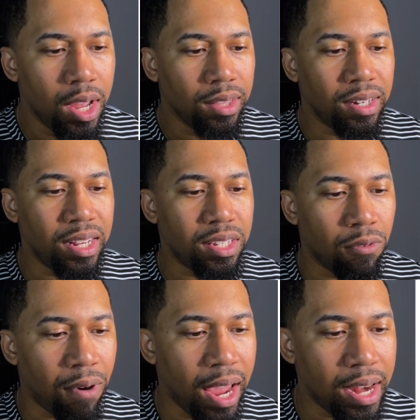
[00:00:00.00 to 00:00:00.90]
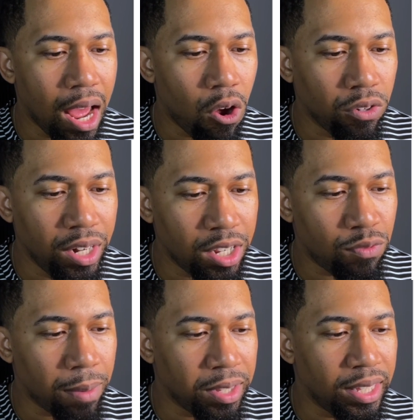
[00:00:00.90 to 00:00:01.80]
The disarray not only
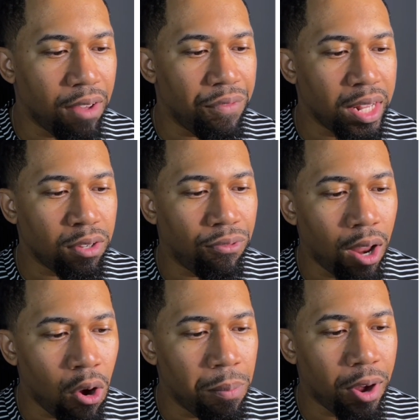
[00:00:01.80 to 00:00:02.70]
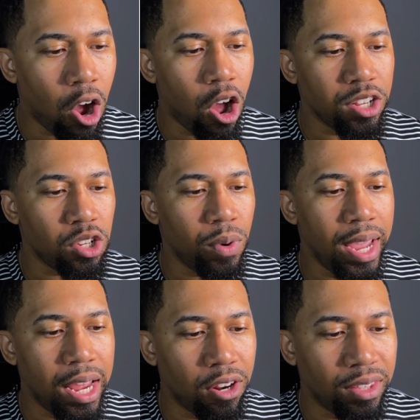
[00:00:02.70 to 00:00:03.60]
disrupted the event's flow, but also
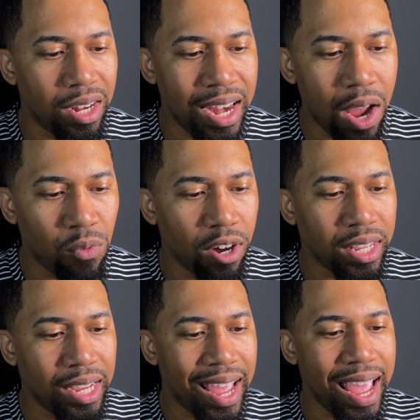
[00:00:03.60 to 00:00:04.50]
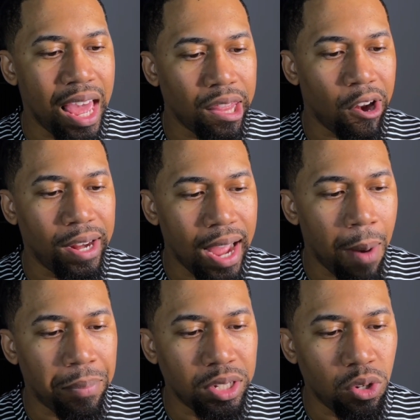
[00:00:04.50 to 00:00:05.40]
hindered the networking and learning
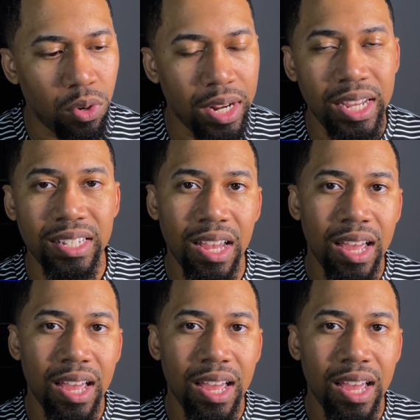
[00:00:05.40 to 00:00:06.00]
opportunities